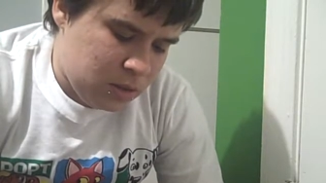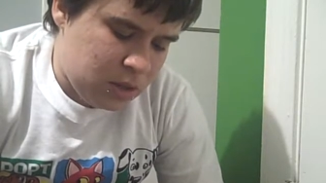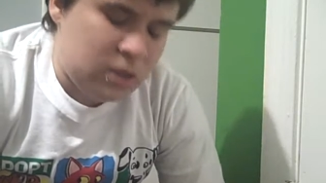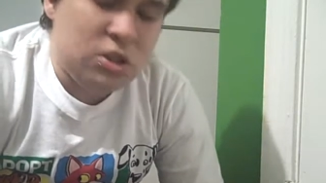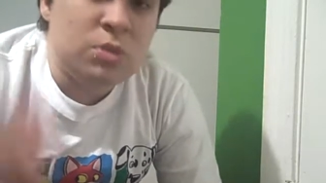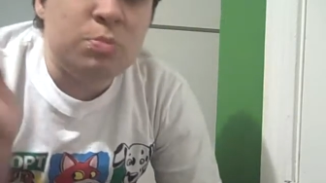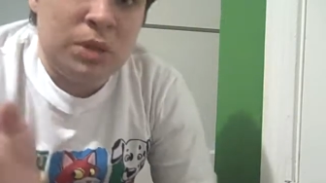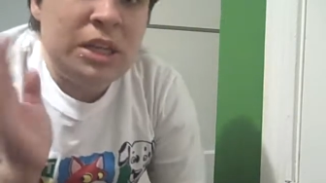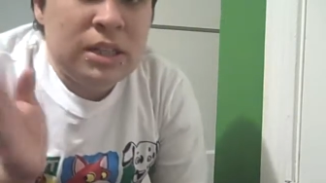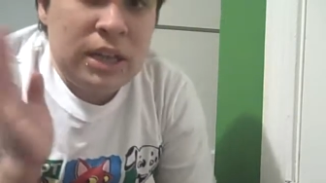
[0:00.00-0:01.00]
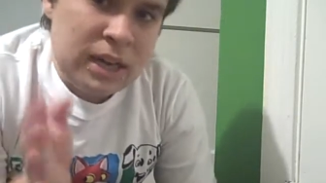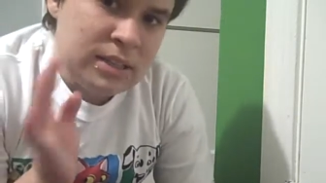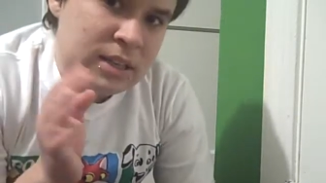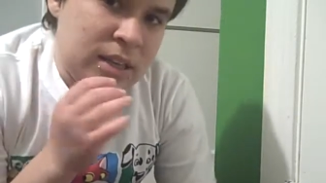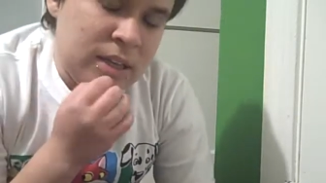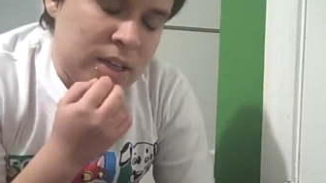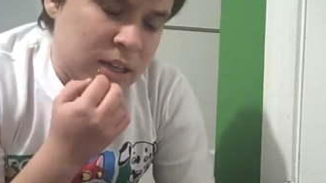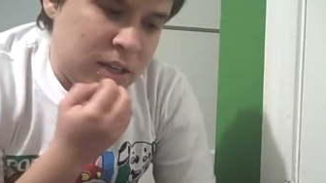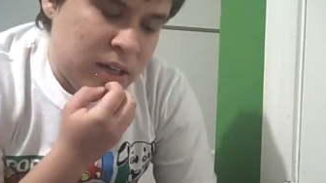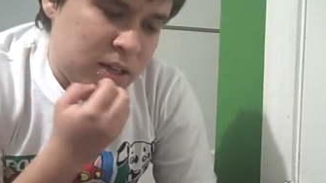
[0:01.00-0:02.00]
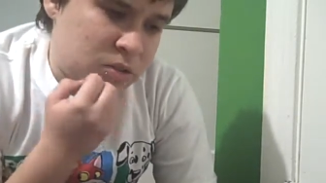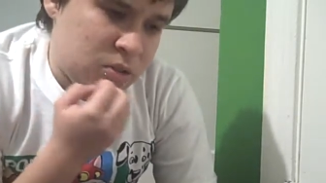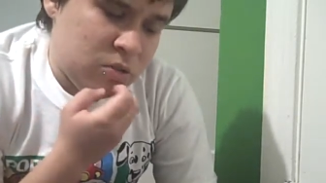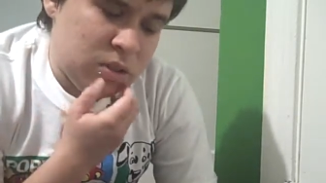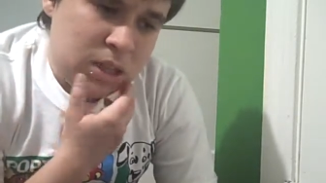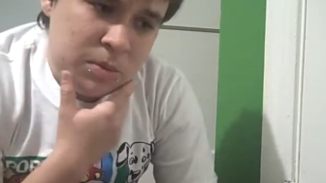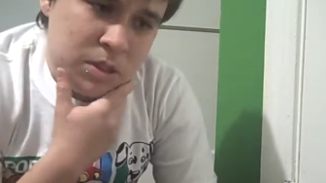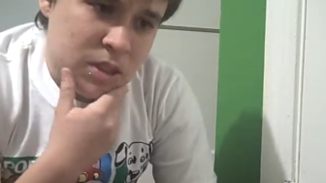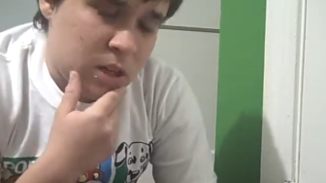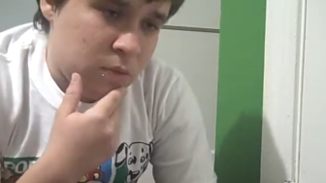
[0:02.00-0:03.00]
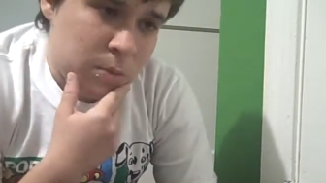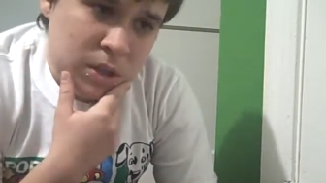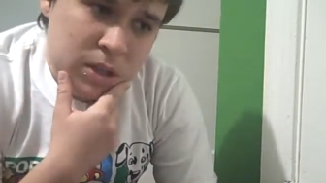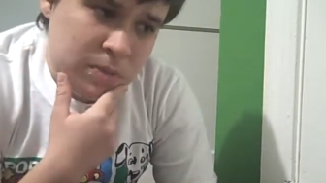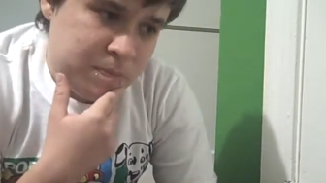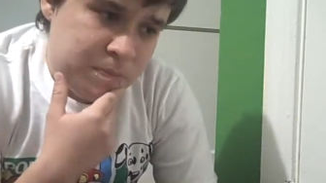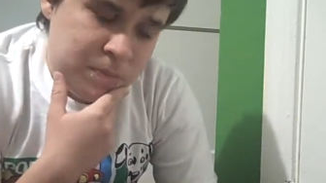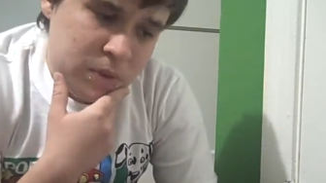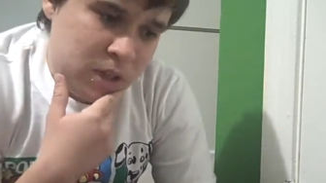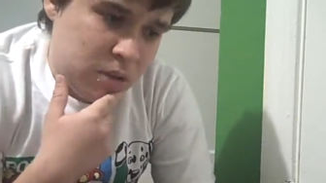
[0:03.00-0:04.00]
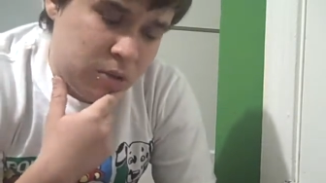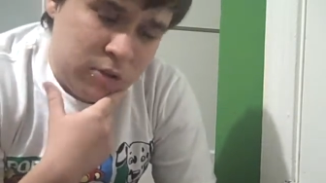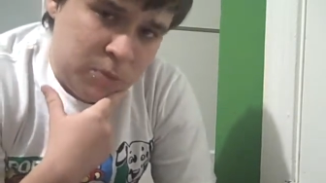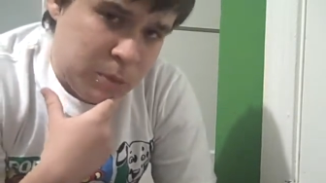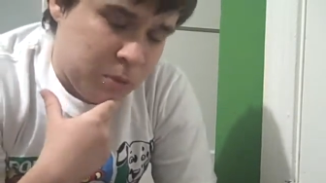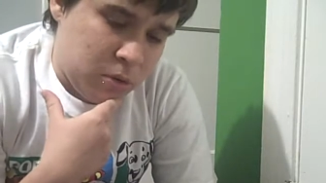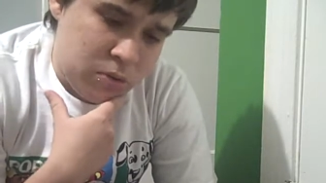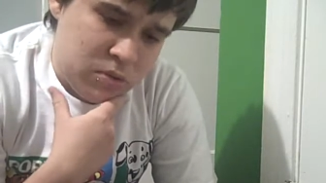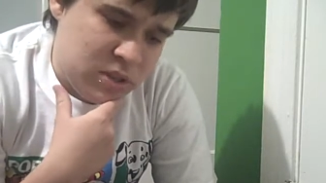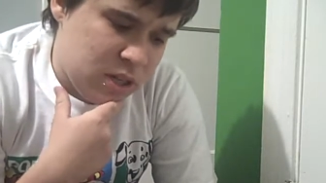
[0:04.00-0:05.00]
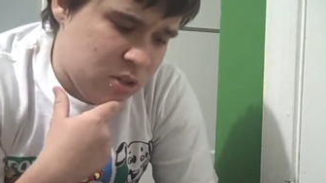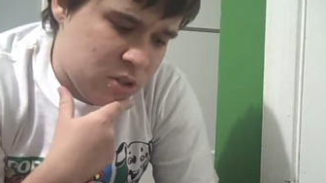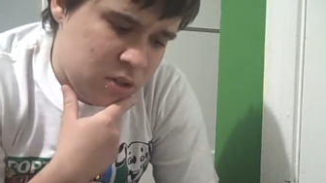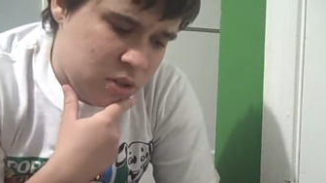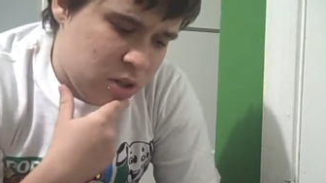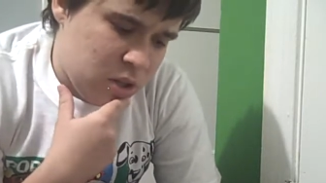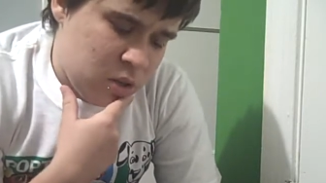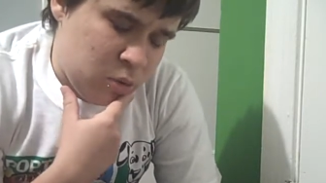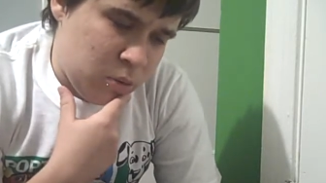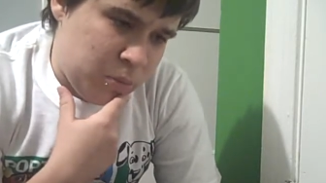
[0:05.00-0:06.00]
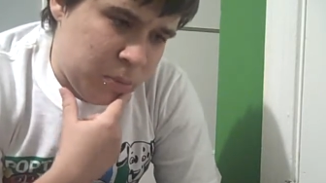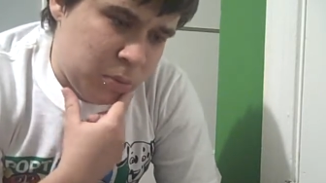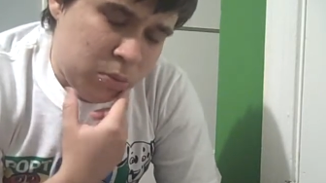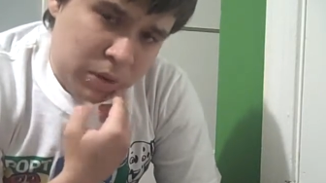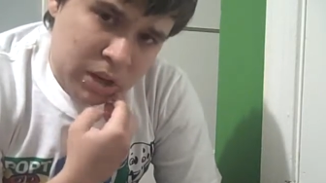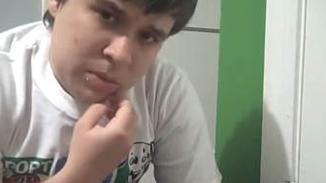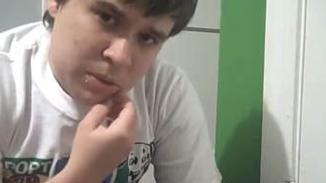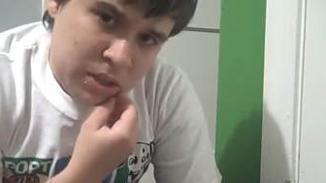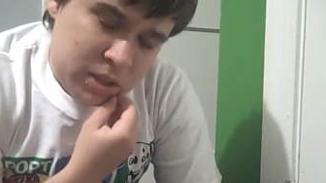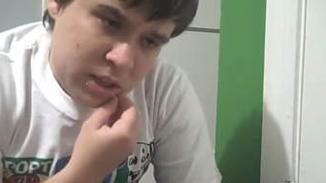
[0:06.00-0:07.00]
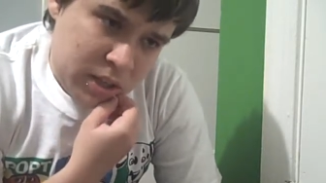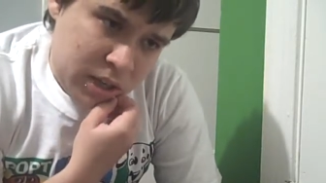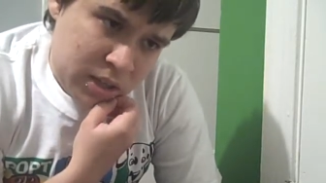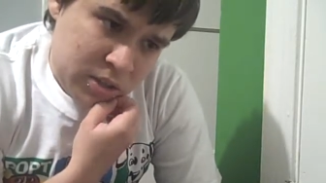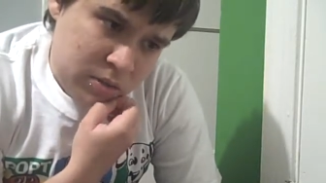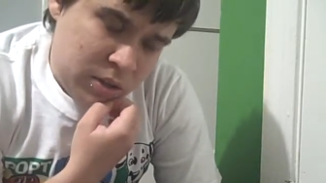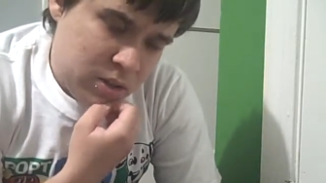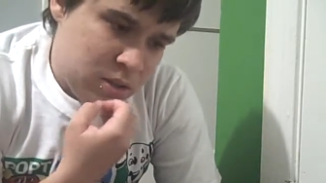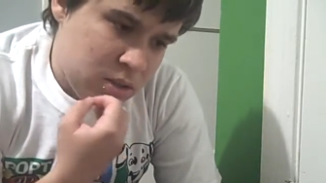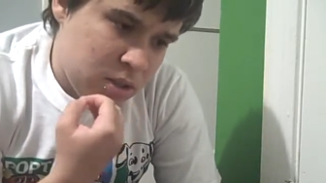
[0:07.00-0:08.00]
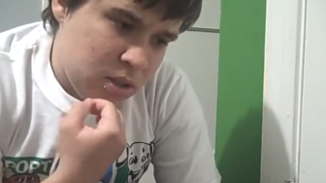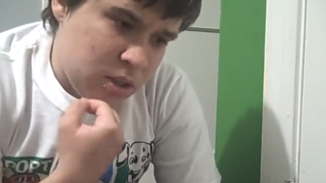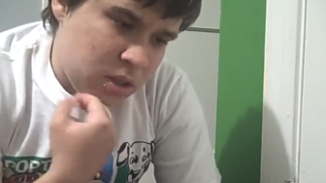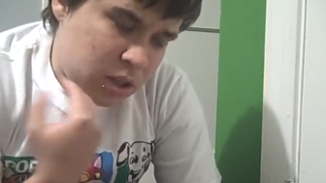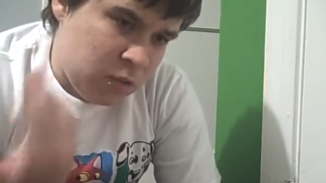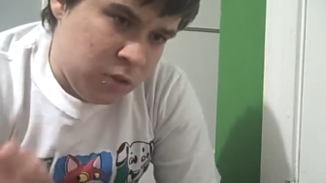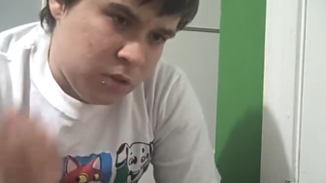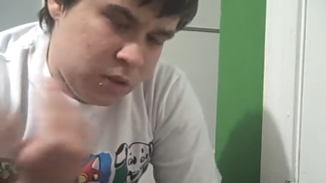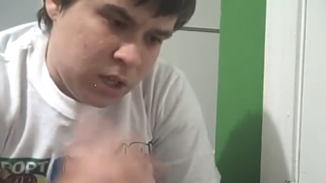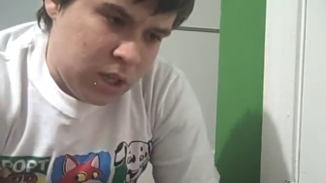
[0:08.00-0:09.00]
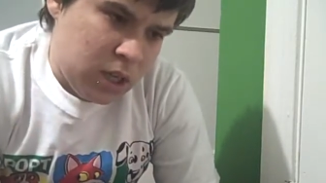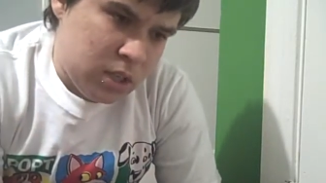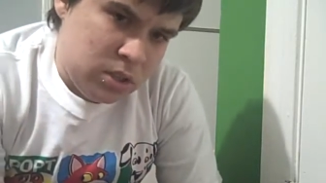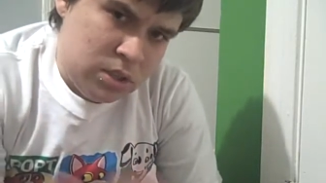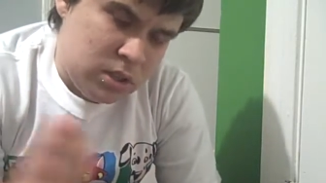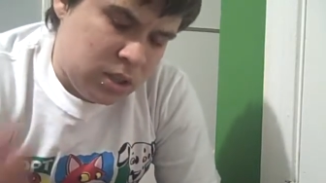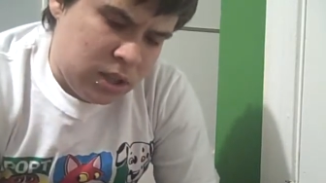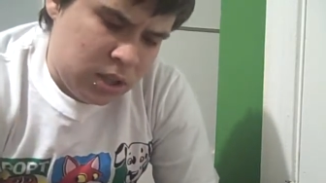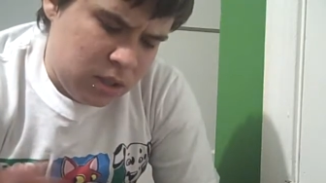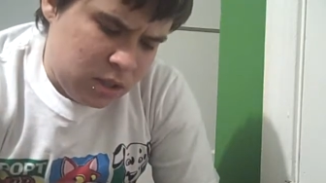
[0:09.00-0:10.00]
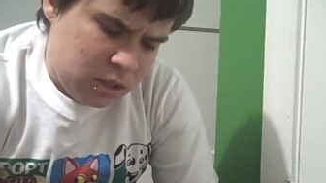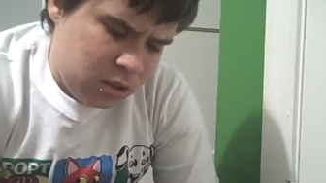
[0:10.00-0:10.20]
like just blatant asking. And I don't know if this happens to everybody. I don't know if people go through this stage where people randomly decide to ask you things. They feel like it's like,